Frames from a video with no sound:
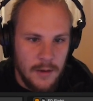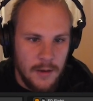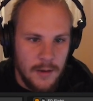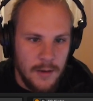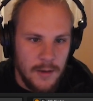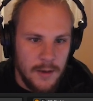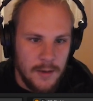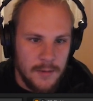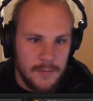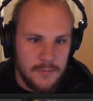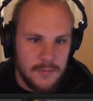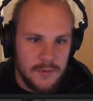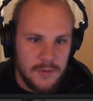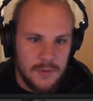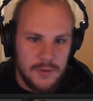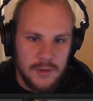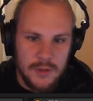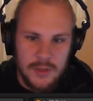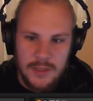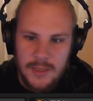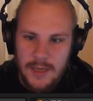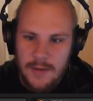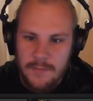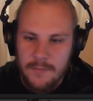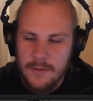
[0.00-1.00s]
To
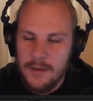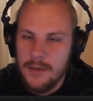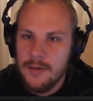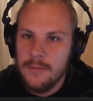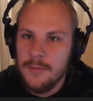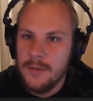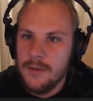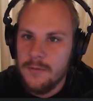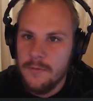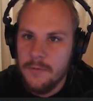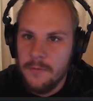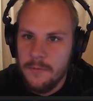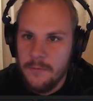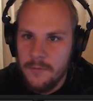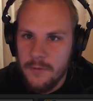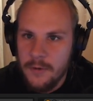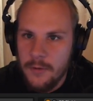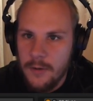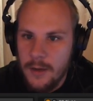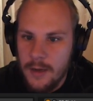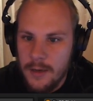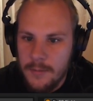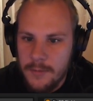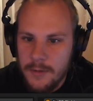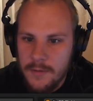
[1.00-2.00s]
just have a little bit of a
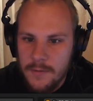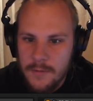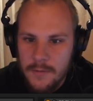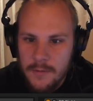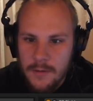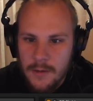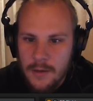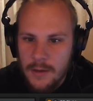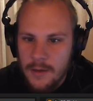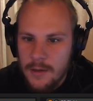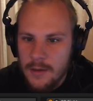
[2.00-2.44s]
fill element.